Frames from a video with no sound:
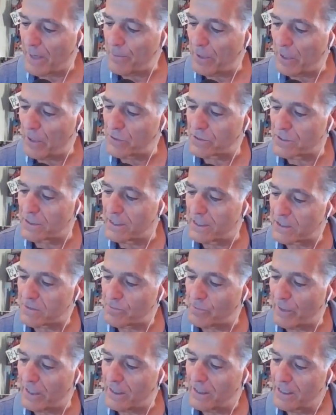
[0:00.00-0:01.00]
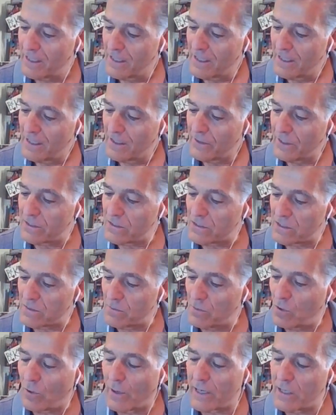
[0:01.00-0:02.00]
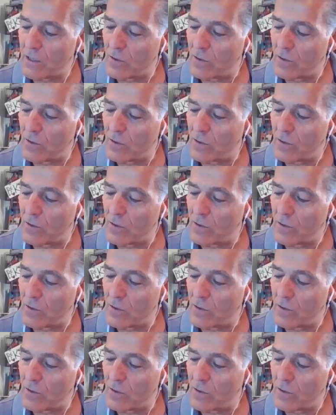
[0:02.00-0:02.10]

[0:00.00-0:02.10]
posing this. But these are some great